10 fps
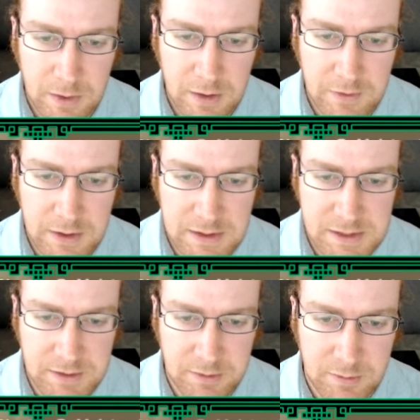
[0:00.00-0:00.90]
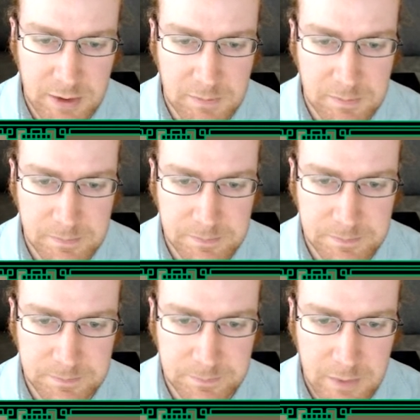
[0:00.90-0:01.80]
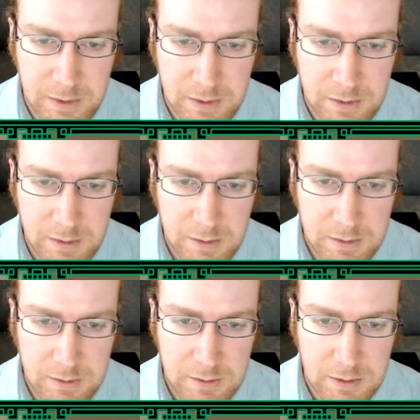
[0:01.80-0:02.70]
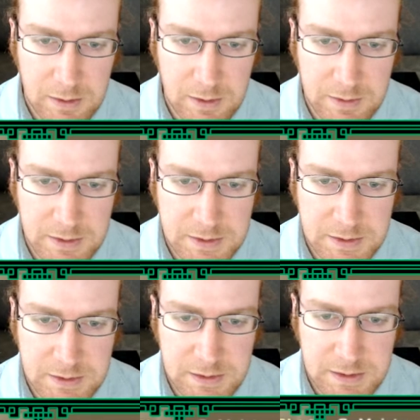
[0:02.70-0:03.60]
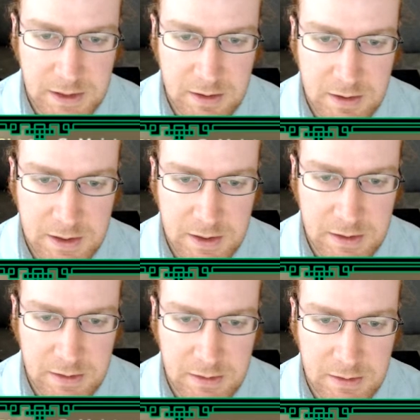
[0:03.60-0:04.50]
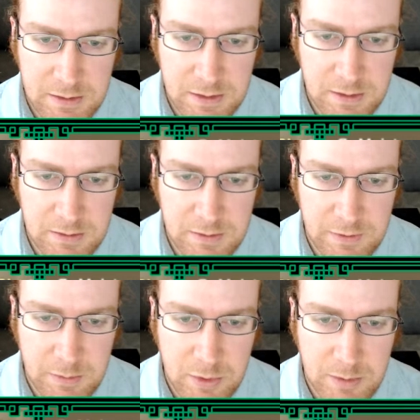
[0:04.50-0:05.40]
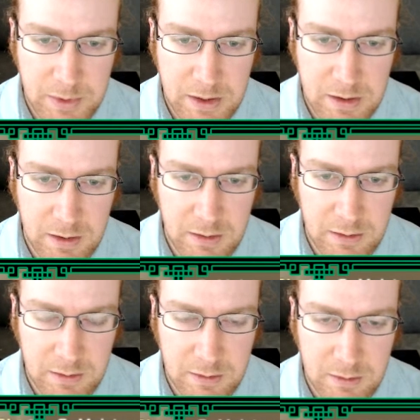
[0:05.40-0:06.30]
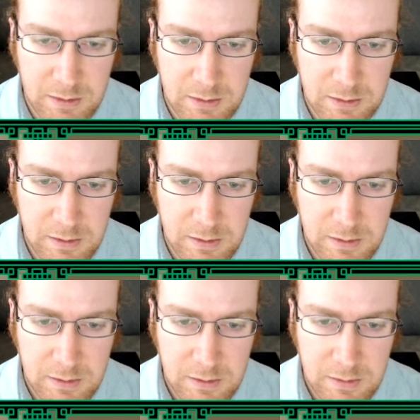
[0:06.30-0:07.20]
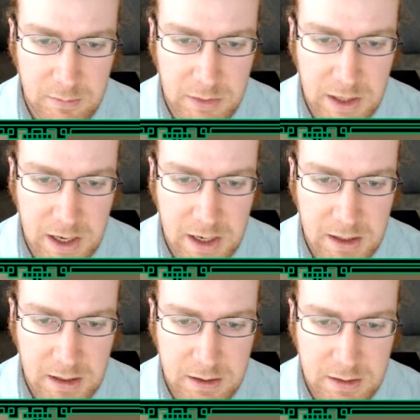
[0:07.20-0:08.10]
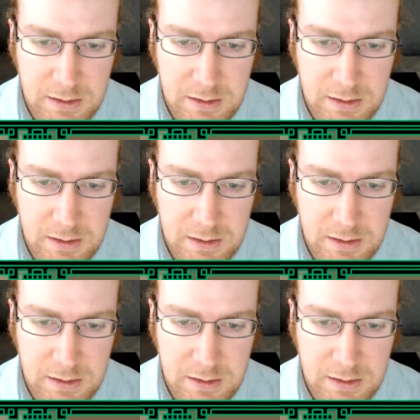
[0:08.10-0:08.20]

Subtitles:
And then he's on the run. This, Atari... No, if I poke up here... Block.